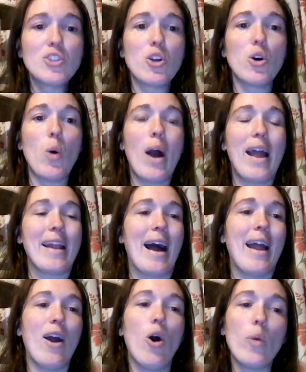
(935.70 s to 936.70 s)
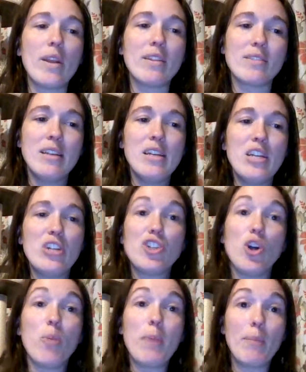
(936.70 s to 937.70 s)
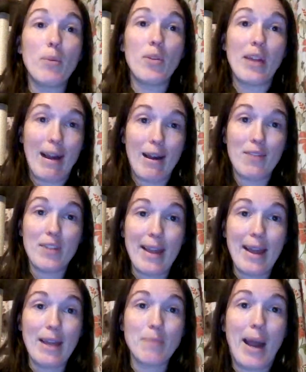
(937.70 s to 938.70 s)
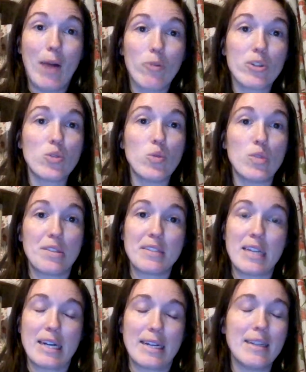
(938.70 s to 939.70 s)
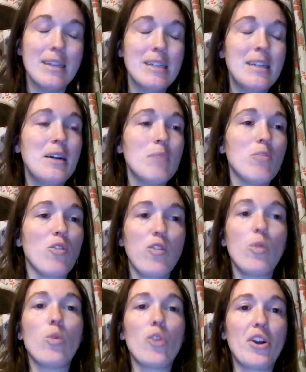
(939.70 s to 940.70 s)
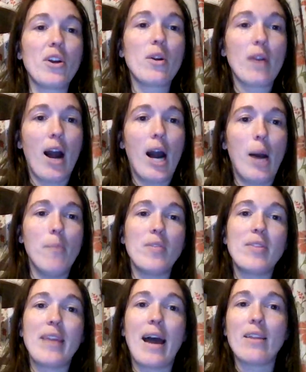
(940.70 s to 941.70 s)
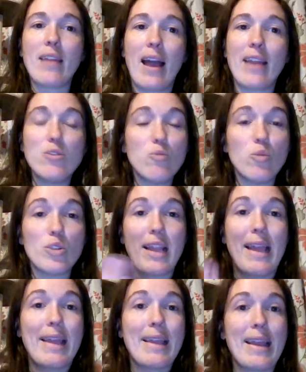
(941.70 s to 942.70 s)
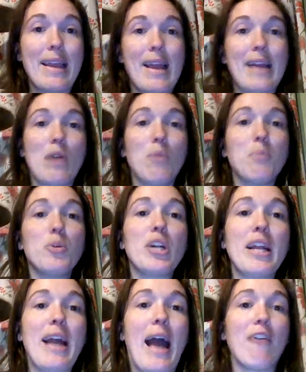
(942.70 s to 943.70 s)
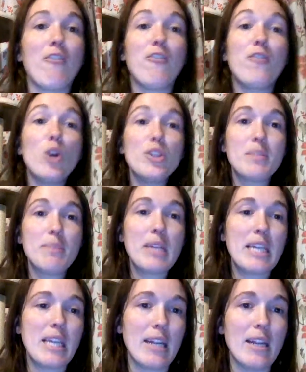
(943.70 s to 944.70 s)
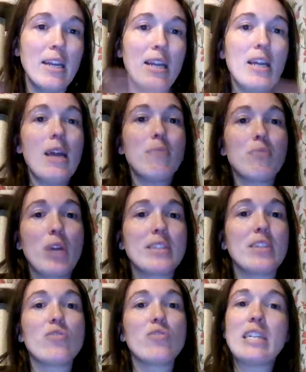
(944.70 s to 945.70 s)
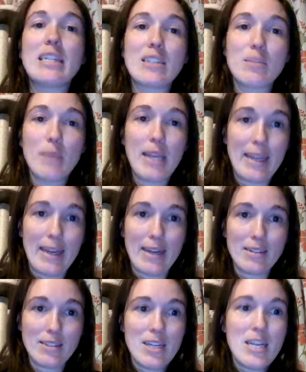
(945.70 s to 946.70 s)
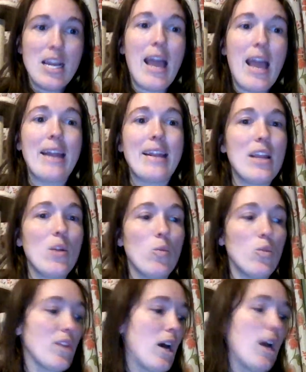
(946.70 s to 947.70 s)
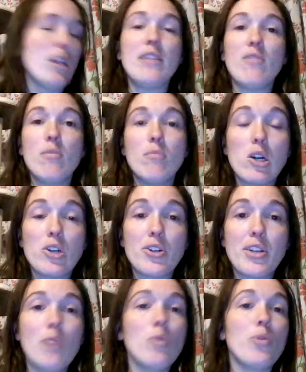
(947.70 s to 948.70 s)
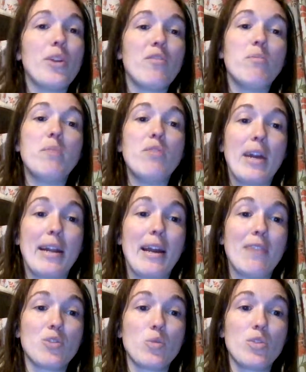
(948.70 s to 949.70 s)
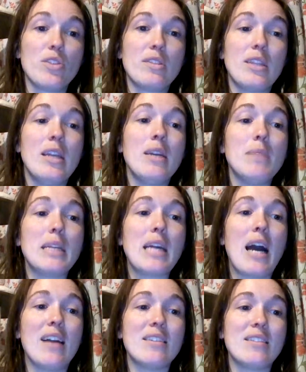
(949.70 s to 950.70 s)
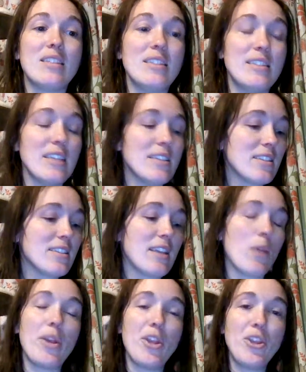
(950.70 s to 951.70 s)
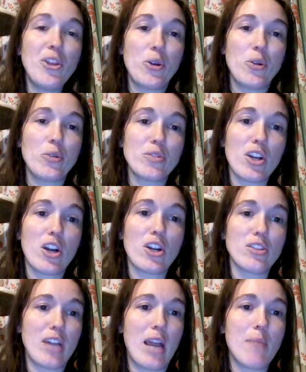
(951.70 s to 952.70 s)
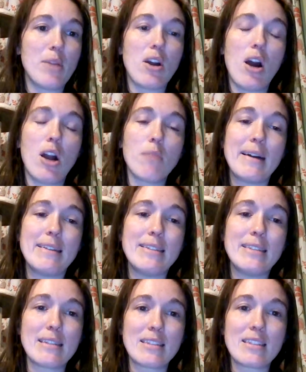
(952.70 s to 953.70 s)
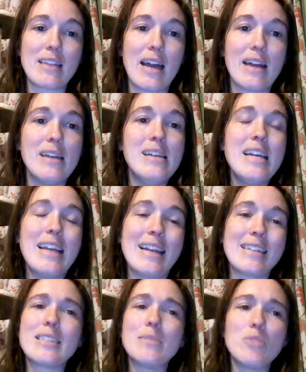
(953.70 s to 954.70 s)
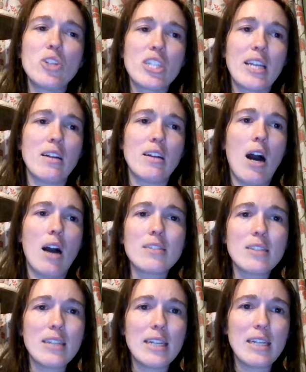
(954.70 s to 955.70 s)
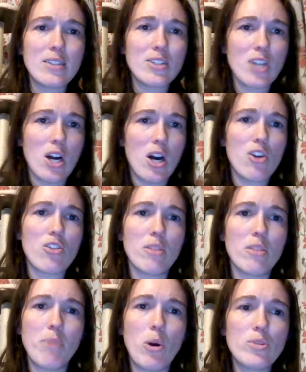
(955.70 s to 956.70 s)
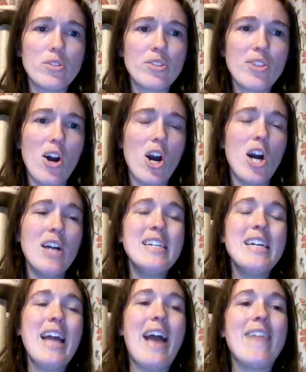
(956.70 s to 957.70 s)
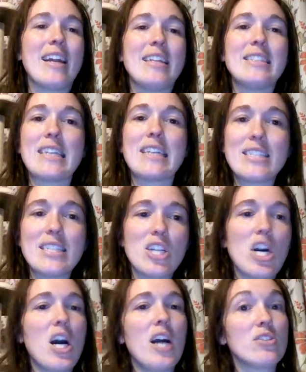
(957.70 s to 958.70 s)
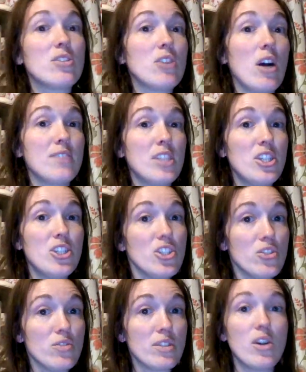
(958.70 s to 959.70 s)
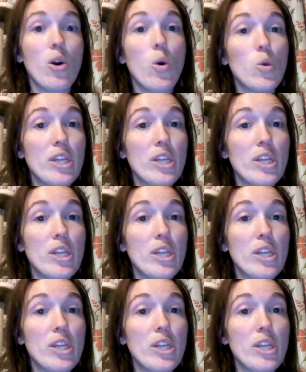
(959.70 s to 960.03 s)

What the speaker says: So, and I always show people that haven't had power tools done before that I will take it and I'll put it at full speed and press it right against my hand, and it will not leave a mark. It won't even be red afterwards, because the discs that we use are diamond carbide discs that it's similar to like an oscillating saw or a bone saw, and that it doesn't cut soft tissues, it